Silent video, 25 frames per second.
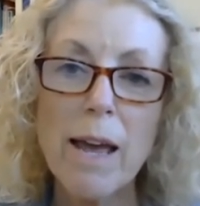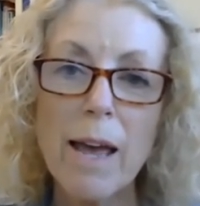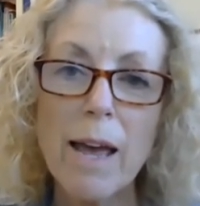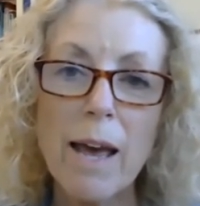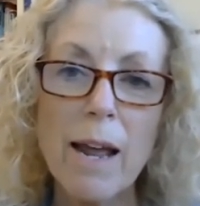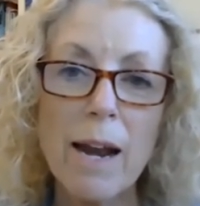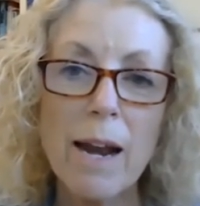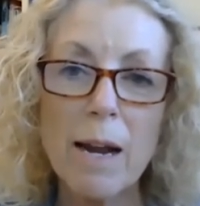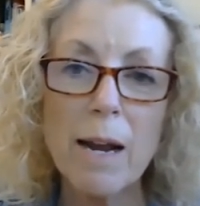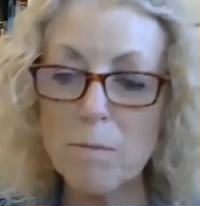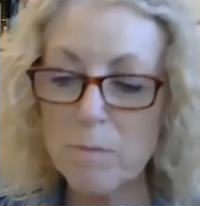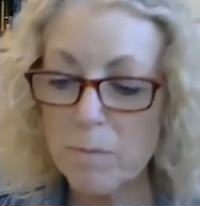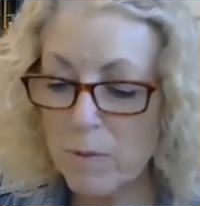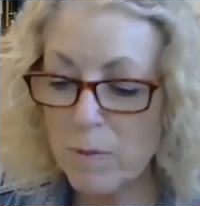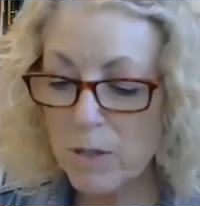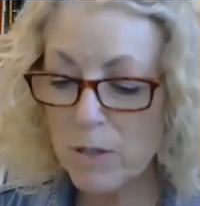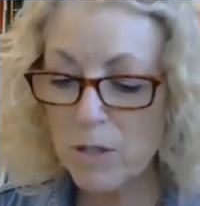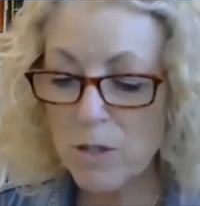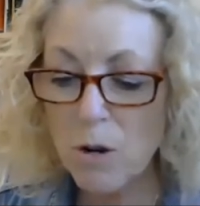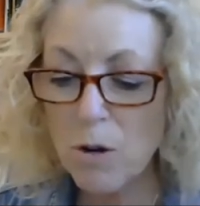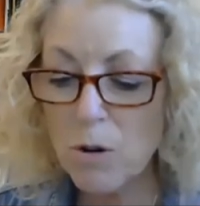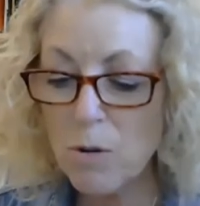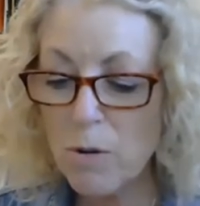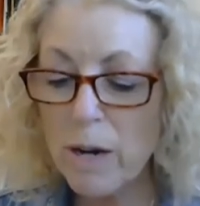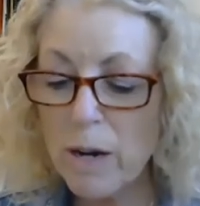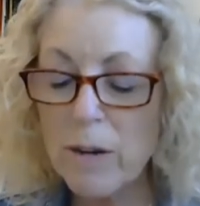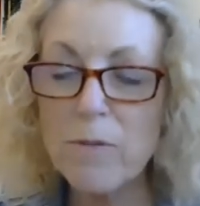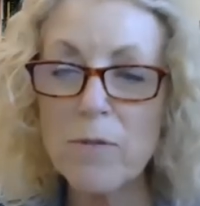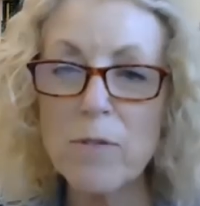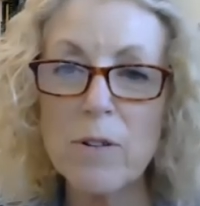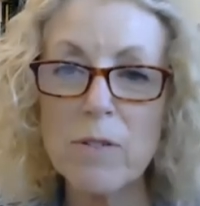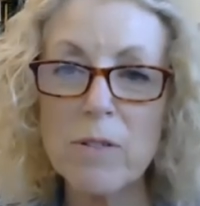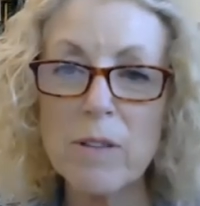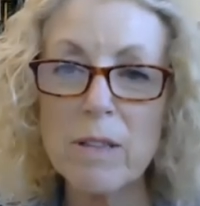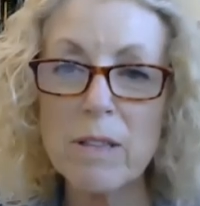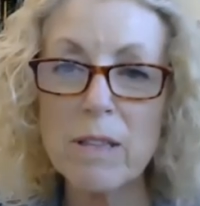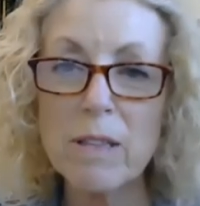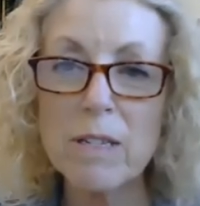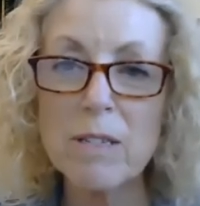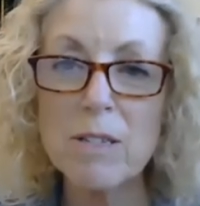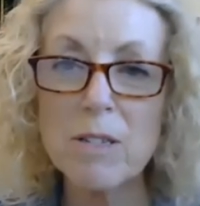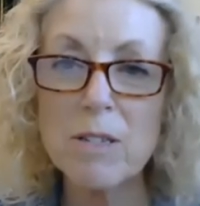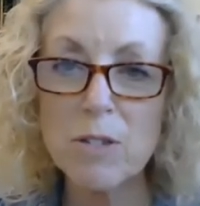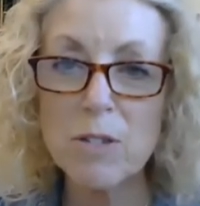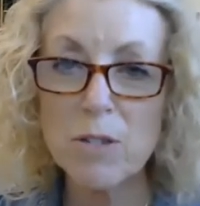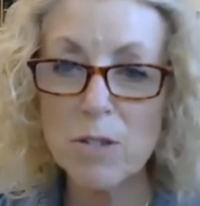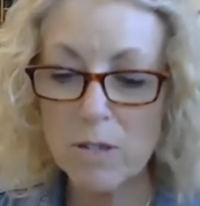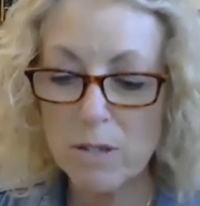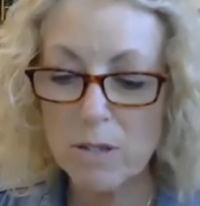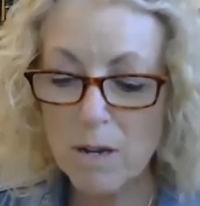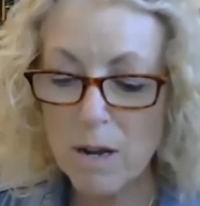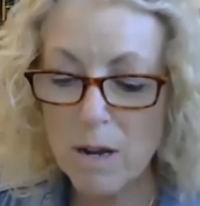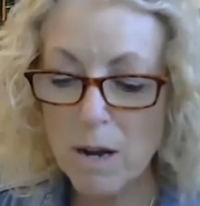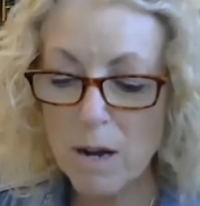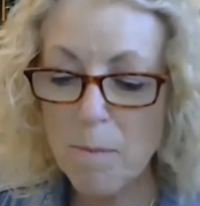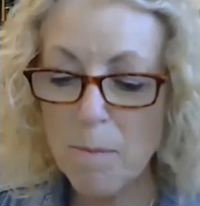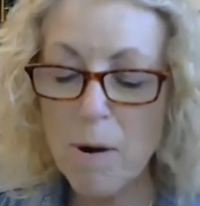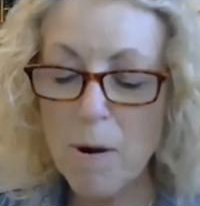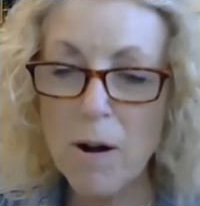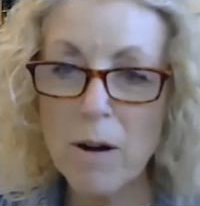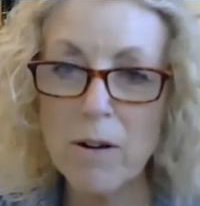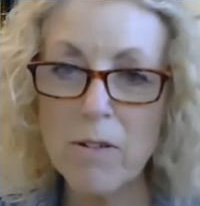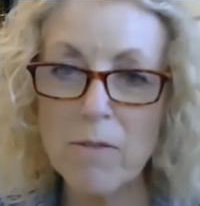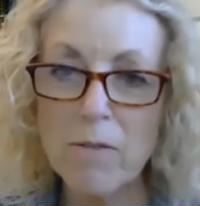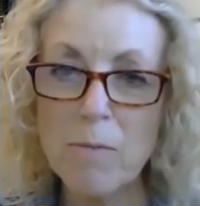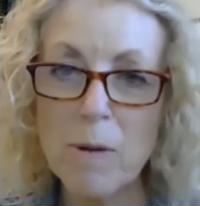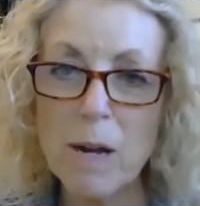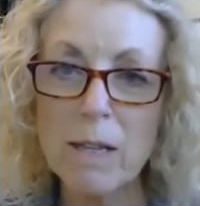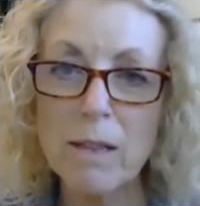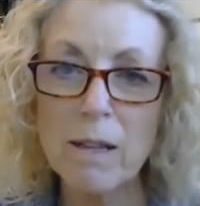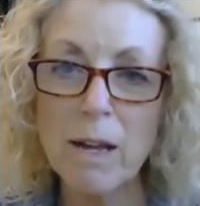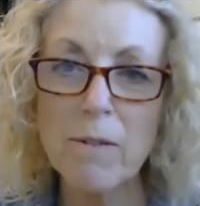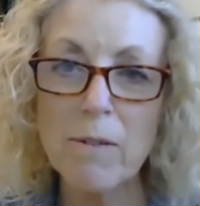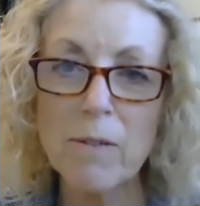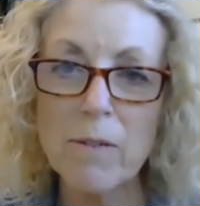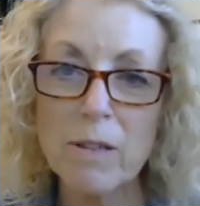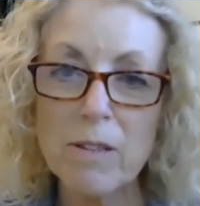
And I'm so grateful that this is a part of my life,